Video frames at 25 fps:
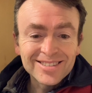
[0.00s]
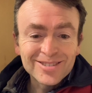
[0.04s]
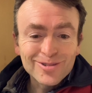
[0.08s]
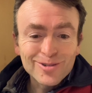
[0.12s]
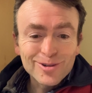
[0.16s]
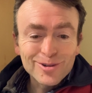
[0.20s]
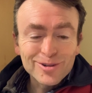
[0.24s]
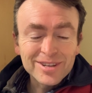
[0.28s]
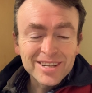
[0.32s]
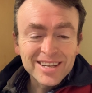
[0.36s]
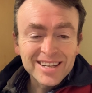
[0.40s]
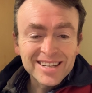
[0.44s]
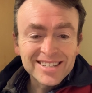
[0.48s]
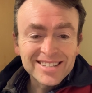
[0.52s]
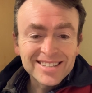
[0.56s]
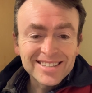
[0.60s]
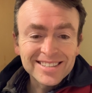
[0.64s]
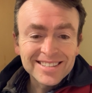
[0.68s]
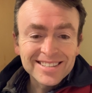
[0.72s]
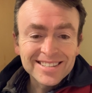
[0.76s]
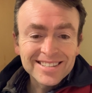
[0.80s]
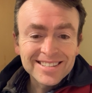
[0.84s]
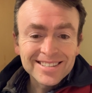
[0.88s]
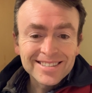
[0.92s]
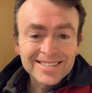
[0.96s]

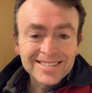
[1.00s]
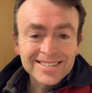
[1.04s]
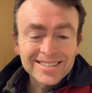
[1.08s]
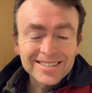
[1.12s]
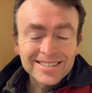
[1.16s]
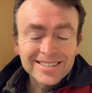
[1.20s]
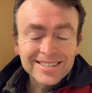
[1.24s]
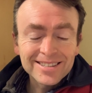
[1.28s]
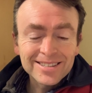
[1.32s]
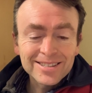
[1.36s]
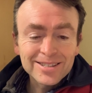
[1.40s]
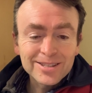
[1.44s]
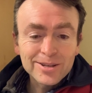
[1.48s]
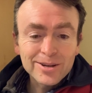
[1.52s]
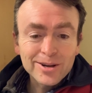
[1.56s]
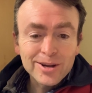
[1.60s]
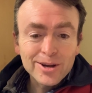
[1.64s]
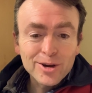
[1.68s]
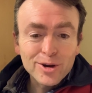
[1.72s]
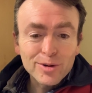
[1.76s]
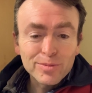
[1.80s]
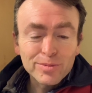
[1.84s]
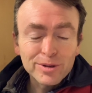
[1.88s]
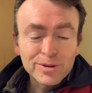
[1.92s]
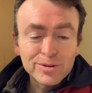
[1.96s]
quotations. So I
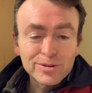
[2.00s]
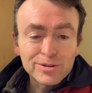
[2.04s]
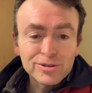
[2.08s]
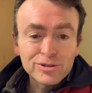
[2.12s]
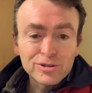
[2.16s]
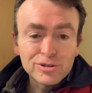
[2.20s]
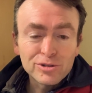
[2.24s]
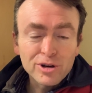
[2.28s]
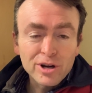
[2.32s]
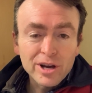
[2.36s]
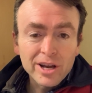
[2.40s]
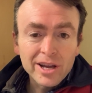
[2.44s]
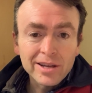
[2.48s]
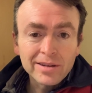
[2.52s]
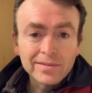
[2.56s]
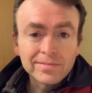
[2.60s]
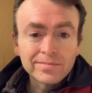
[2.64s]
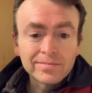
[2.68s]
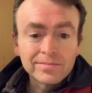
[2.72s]
hope you enjoy.